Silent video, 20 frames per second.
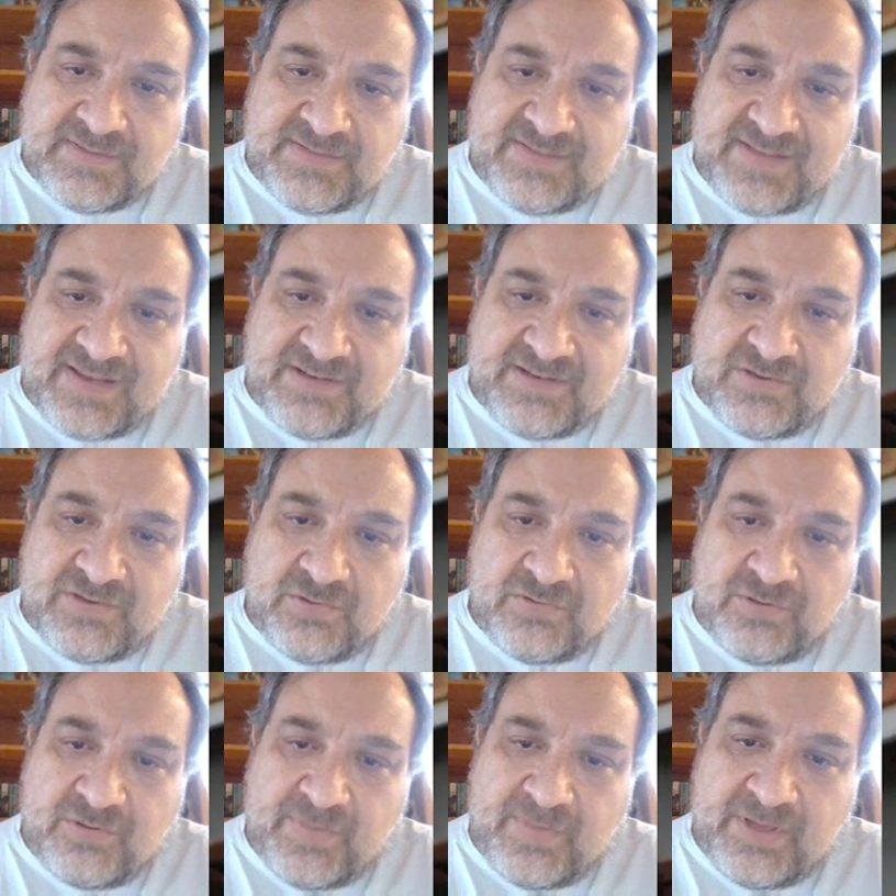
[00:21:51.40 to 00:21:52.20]

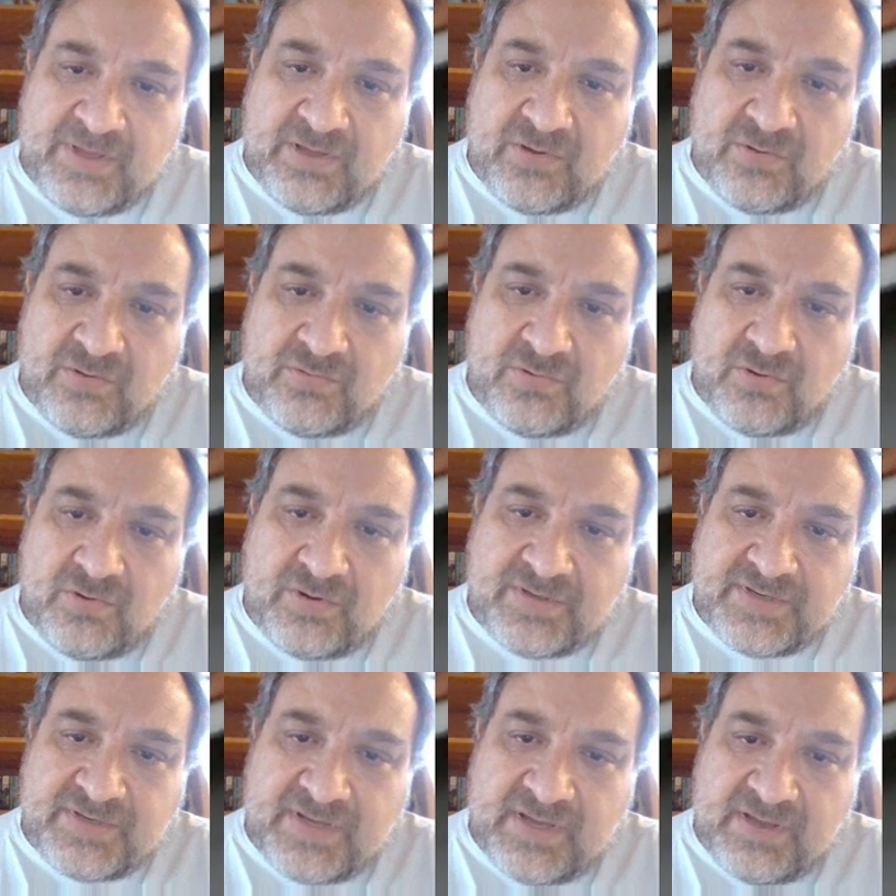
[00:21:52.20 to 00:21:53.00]
Santo Domingo
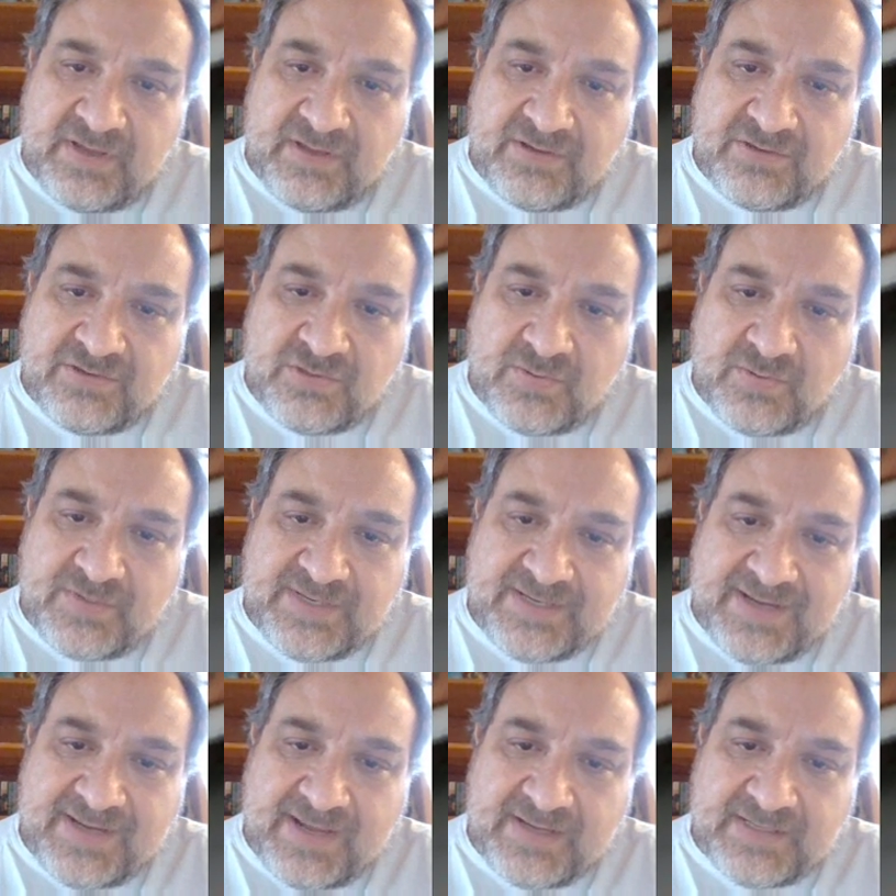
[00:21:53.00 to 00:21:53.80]
Norte,
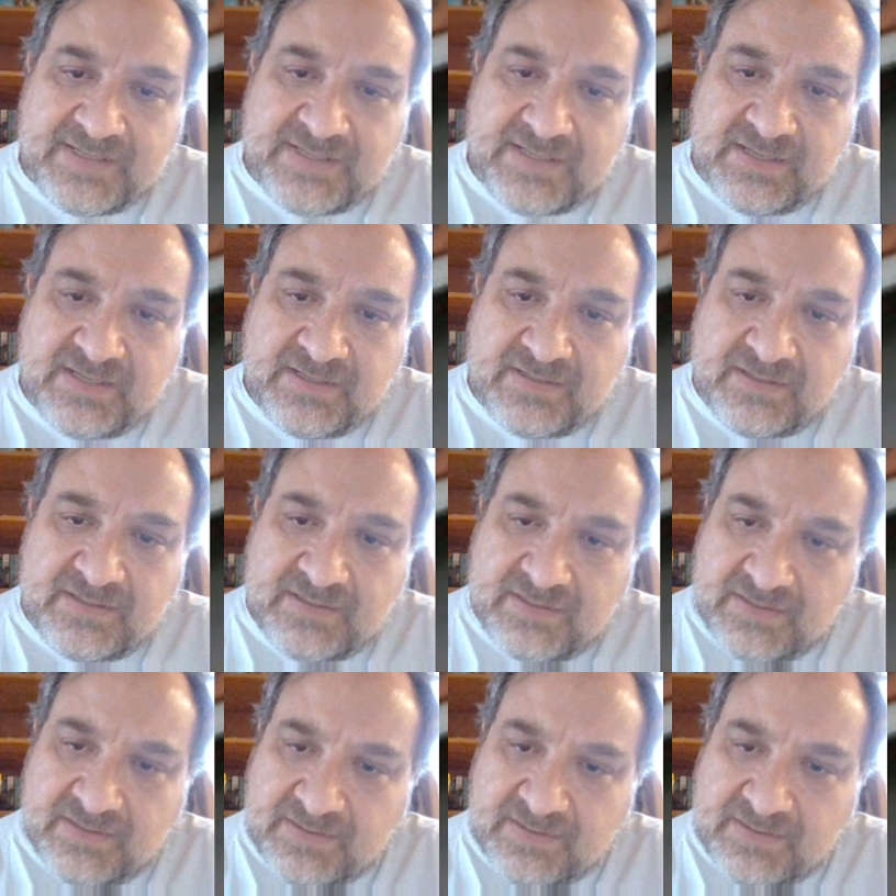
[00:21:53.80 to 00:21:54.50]
2019.